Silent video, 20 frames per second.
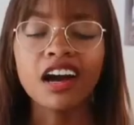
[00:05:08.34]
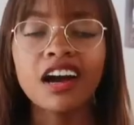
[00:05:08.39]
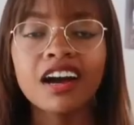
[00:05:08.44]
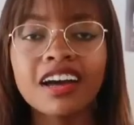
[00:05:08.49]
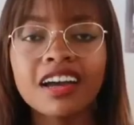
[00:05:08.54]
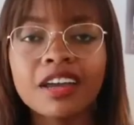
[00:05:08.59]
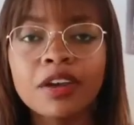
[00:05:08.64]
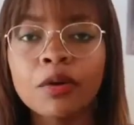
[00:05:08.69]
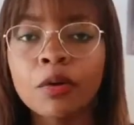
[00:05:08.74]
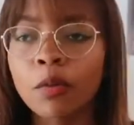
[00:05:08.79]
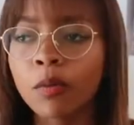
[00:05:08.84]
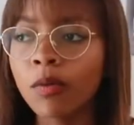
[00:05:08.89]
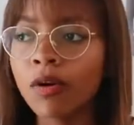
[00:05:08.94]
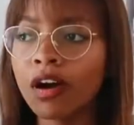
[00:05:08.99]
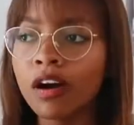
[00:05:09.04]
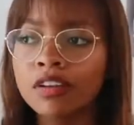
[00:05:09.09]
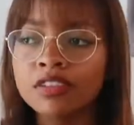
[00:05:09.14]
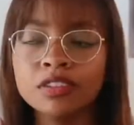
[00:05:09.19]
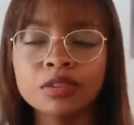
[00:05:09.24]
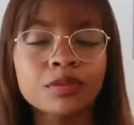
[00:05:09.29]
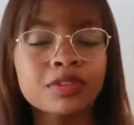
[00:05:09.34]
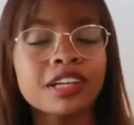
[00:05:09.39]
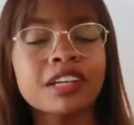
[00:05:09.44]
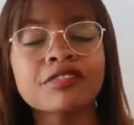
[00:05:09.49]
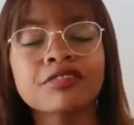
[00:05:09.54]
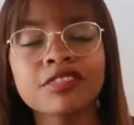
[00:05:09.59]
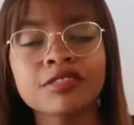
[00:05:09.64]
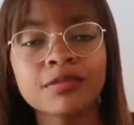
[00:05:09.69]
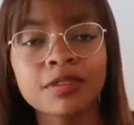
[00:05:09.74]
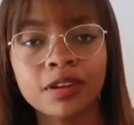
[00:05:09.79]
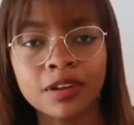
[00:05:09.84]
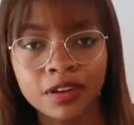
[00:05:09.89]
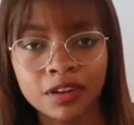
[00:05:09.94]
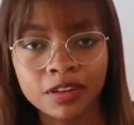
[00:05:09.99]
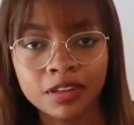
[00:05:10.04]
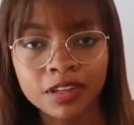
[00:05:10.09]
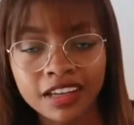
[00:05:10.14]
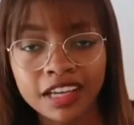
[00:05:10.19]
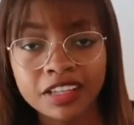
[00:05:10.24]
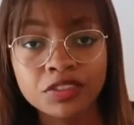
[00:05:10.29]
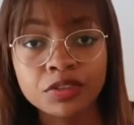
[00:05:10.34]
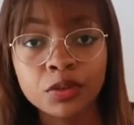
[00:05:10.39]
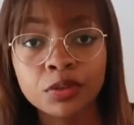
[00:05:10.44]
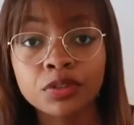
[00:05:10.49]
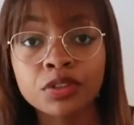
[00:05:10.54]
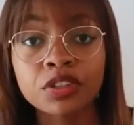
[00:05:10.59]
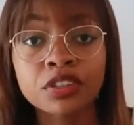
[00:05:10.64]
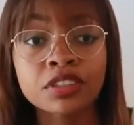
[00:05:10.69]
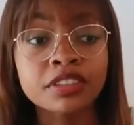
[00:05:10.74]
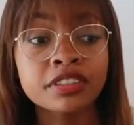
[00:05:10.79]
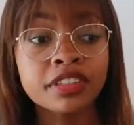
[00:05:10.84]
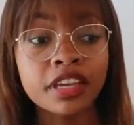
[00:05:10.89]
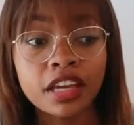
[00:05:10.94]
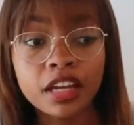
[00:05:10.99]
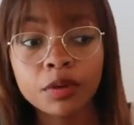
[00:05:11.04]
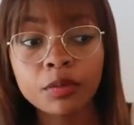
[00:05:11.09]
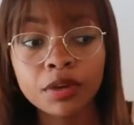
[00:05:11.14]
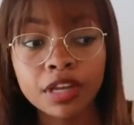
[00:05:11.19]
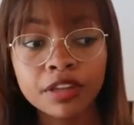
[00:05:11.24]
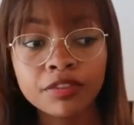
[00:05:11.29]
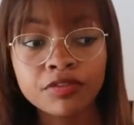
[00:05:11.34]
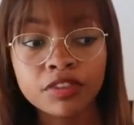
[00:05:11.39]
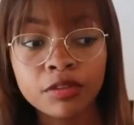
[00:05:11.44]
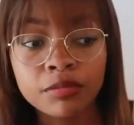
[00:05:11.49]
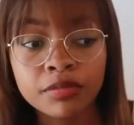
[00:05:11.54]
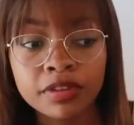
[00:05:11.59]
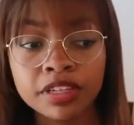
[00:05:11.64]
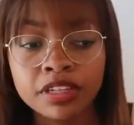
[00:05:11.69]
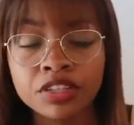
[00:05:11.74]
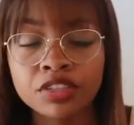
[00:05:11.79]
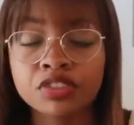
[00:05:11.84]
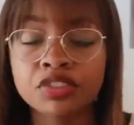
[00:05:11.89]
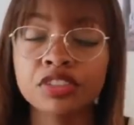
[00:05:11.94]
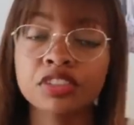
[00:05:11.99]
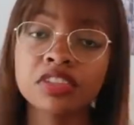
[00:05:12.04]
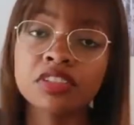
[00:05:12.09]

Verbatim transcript: I walked away from her and told her, get away from me. She